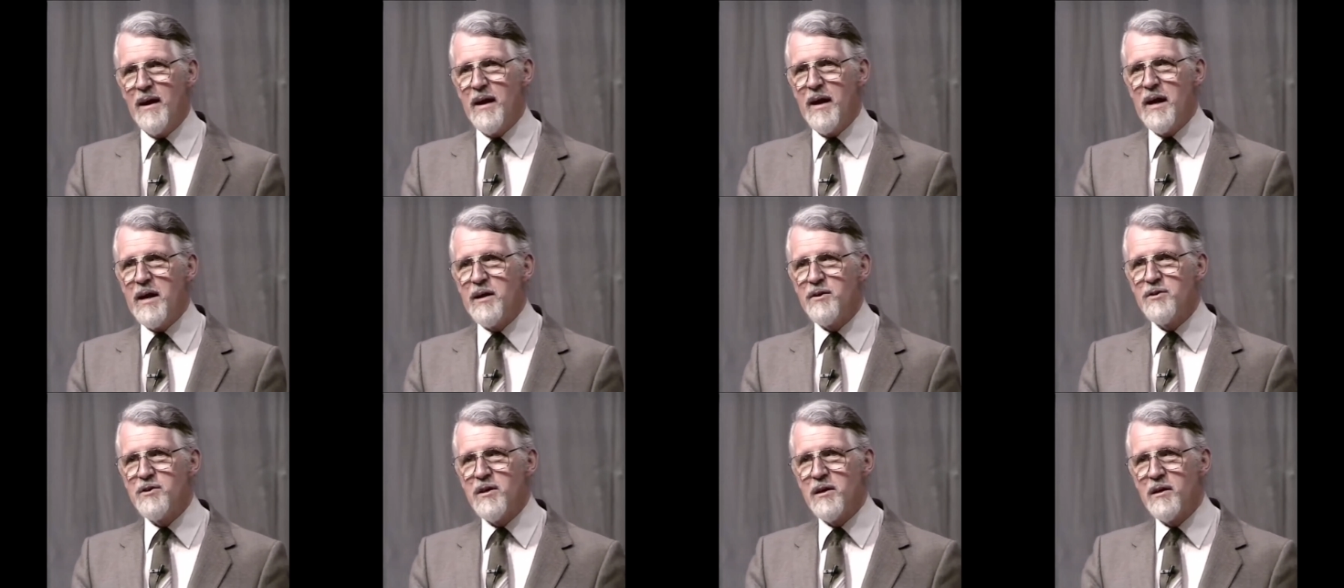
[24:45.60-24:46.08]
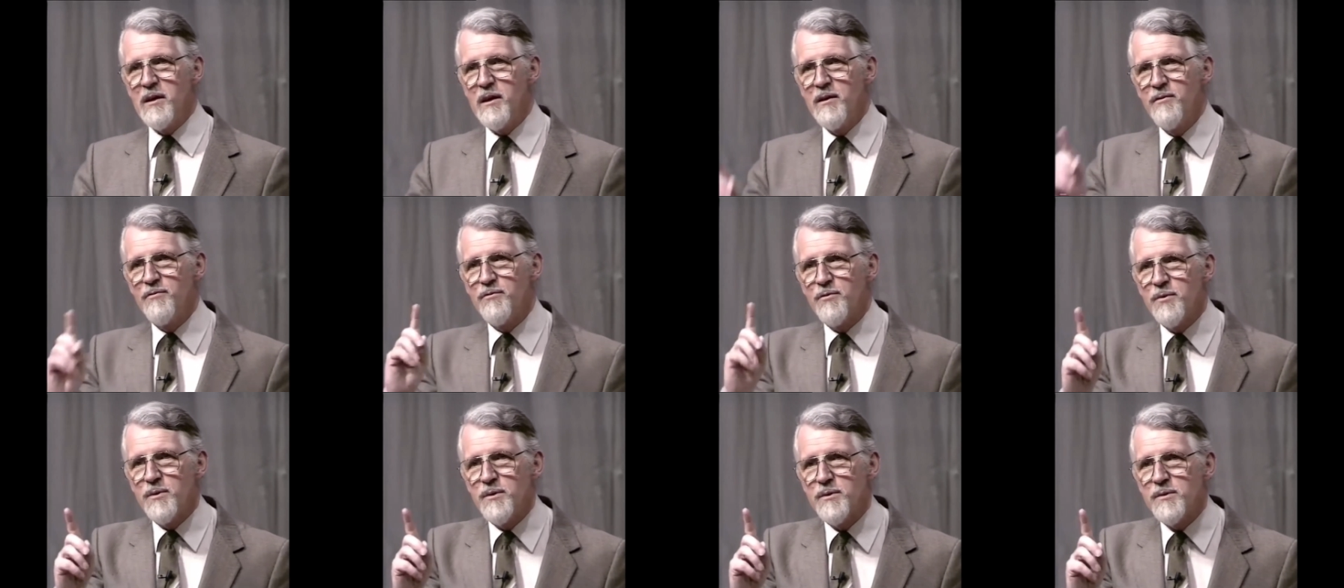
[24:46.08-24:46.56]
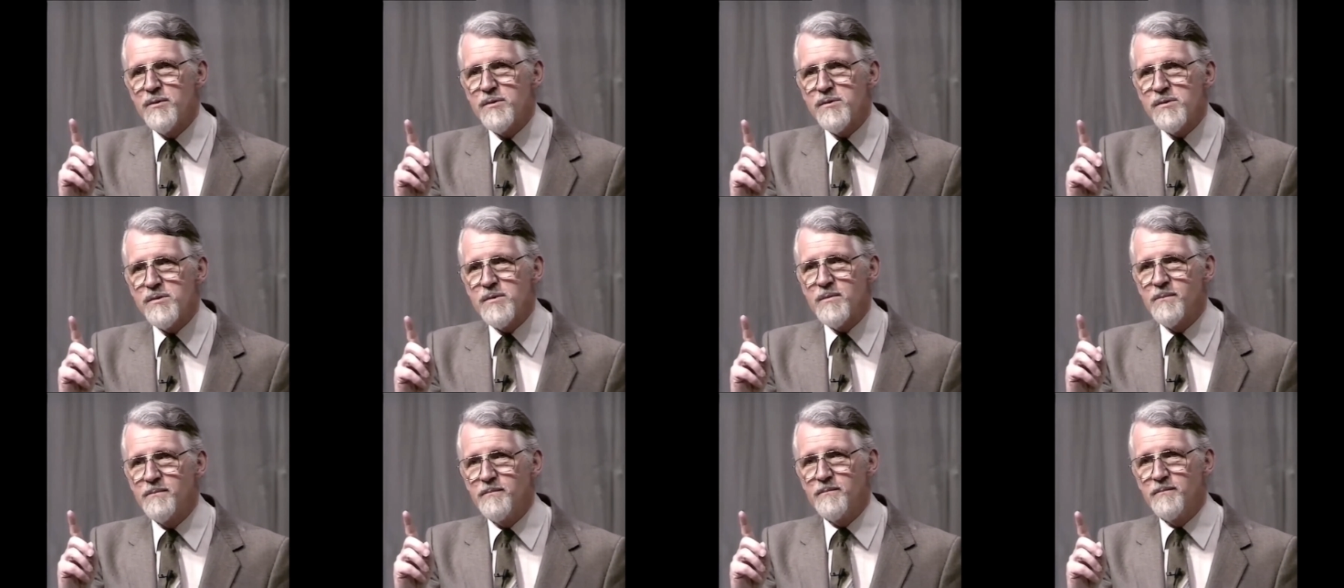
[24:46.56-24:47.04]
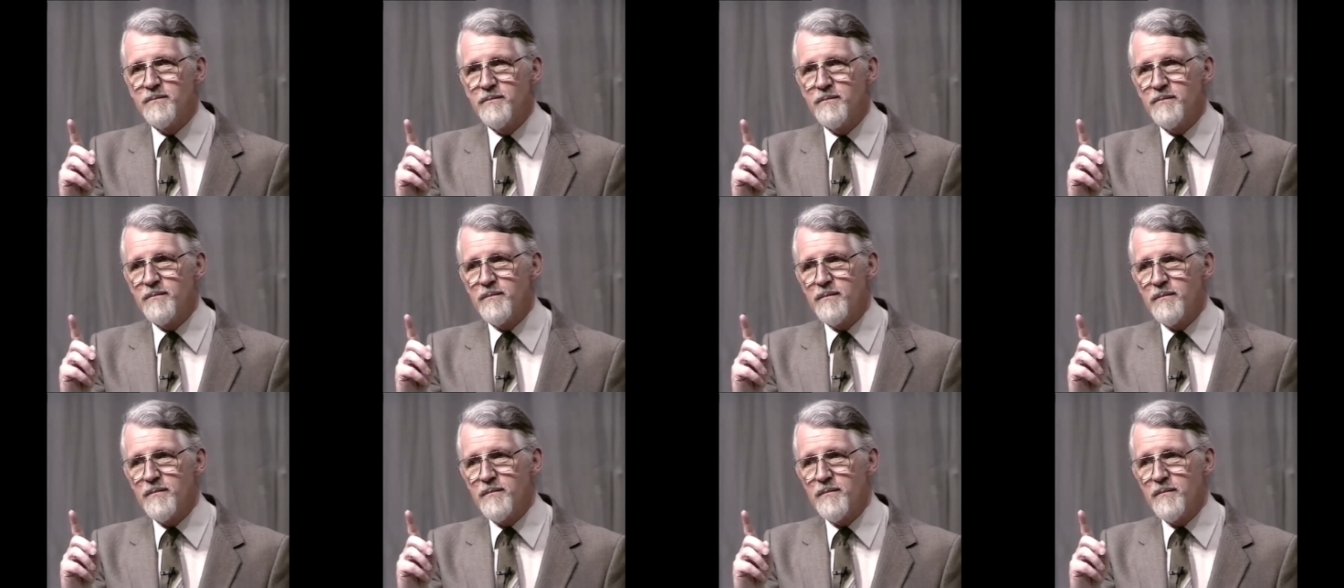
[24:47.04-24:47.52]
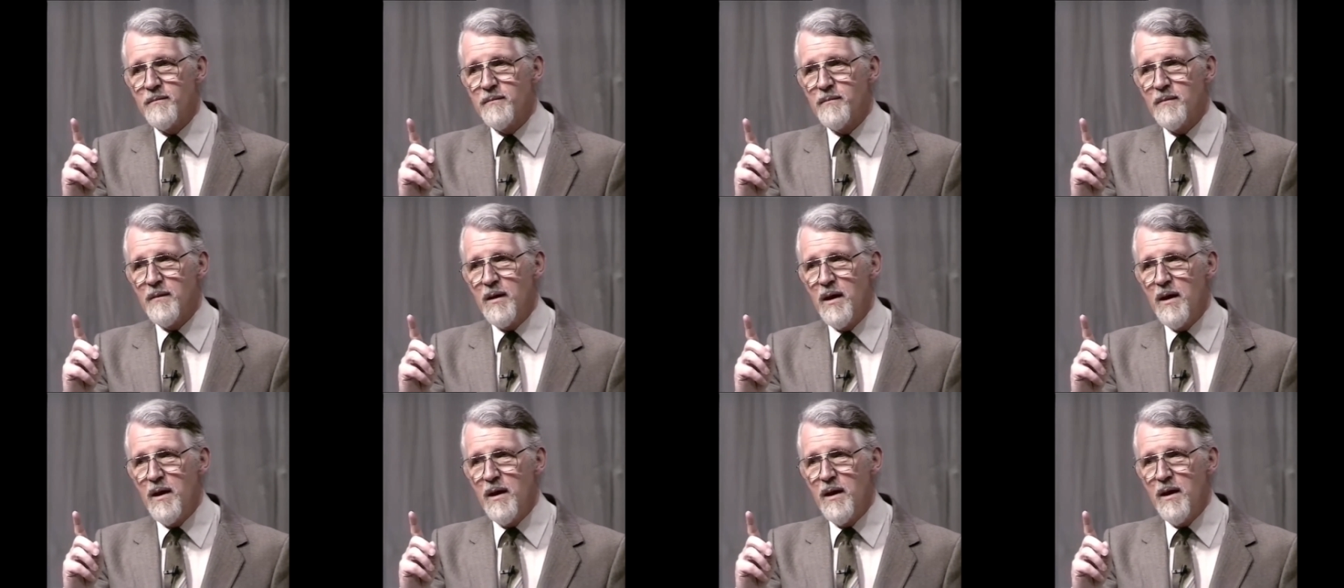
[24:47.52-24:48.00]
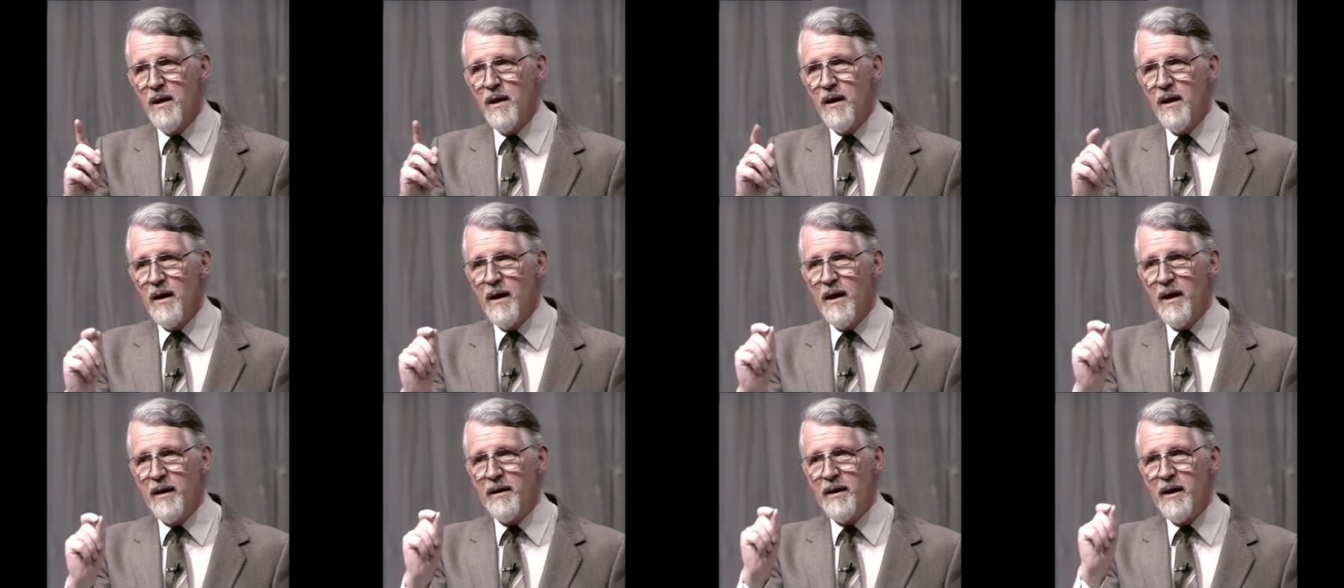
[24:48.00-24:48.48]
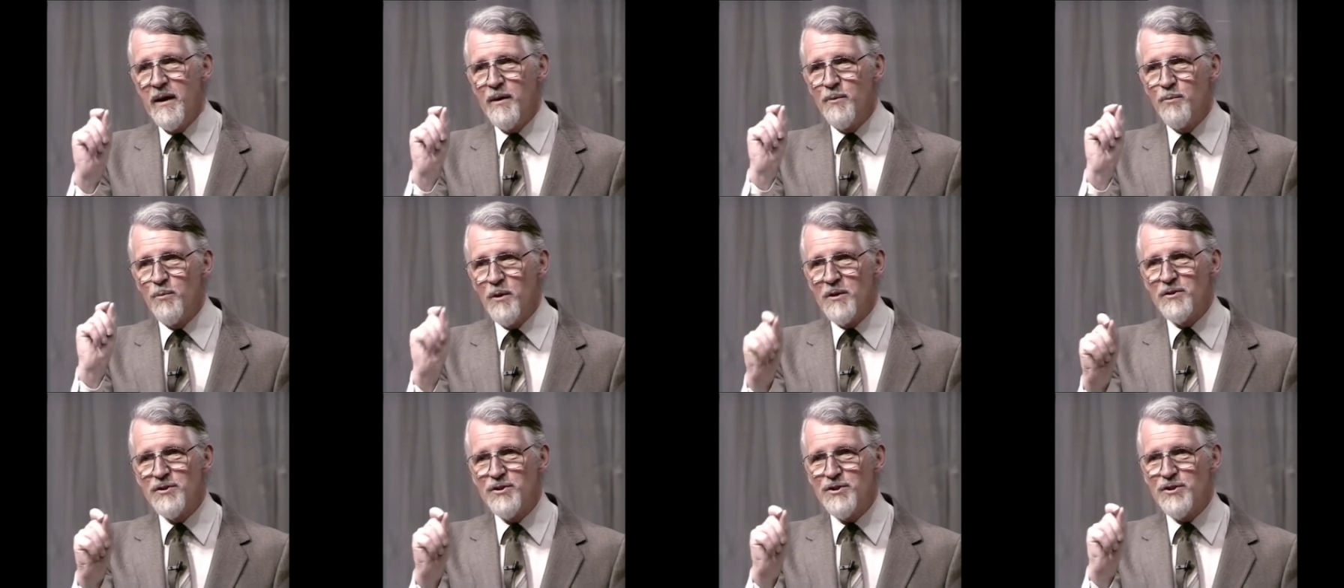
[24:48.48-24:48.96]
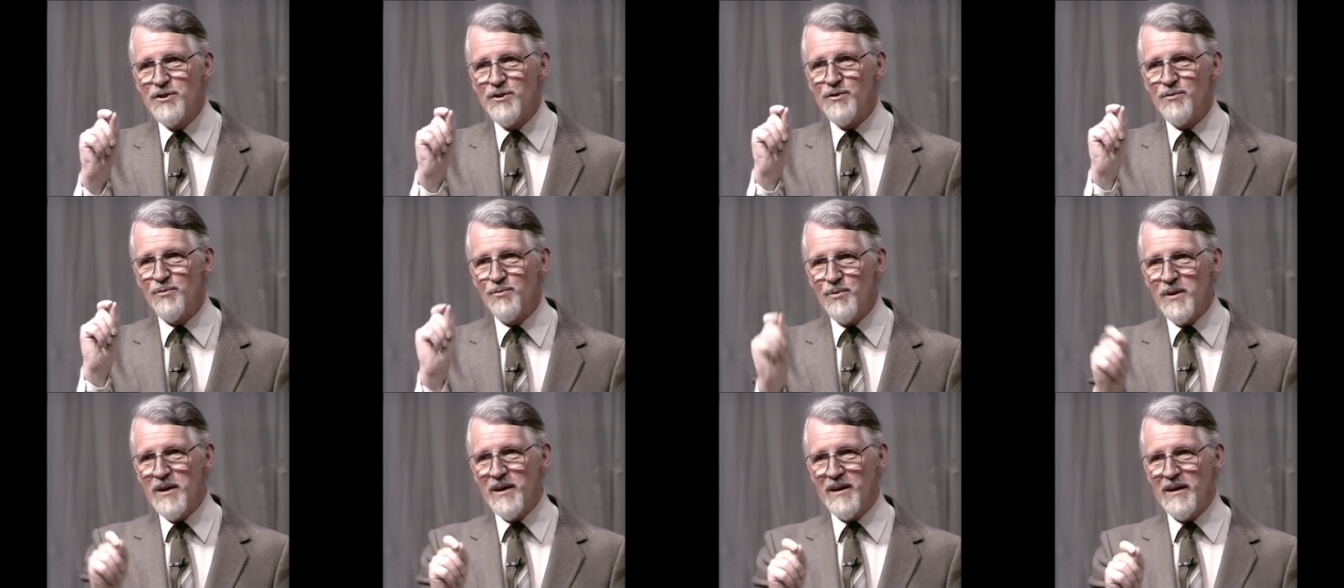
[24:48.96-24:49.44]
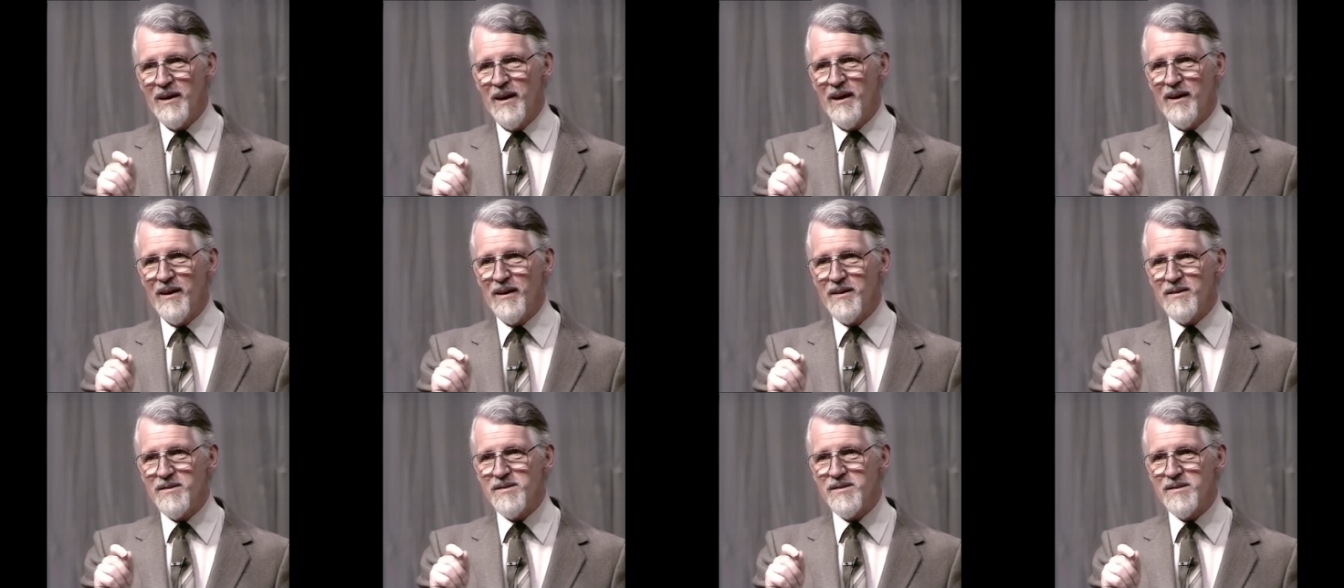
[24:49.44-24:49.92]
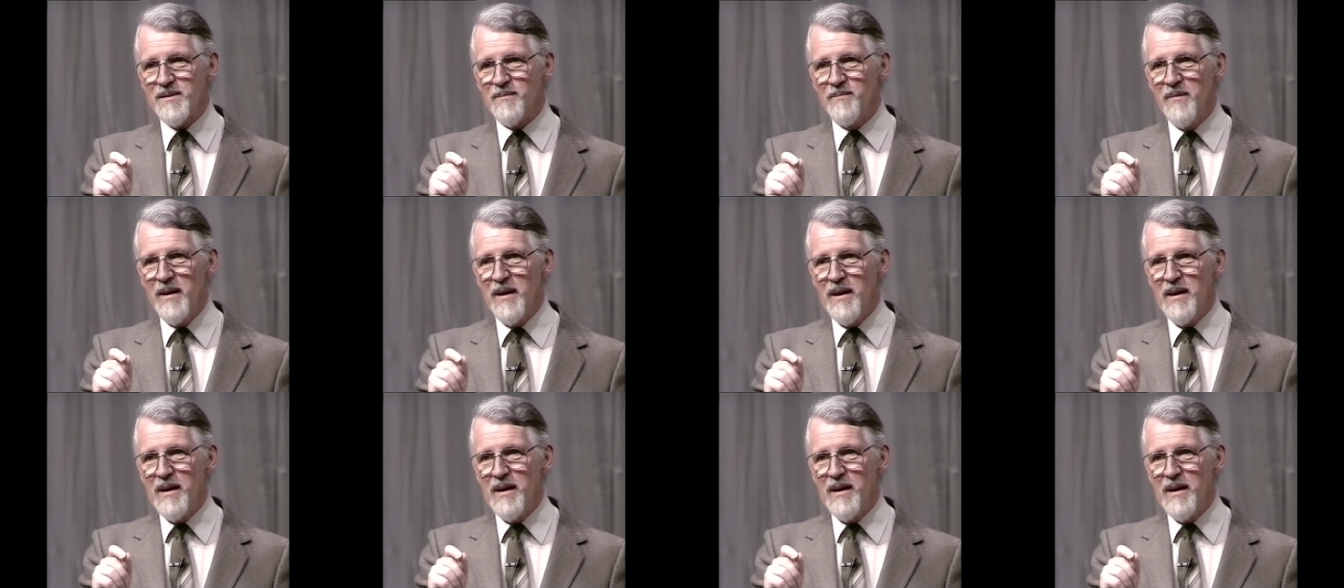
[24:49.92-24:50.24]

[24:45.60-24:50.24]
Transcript: a deliverance. And I want you to realize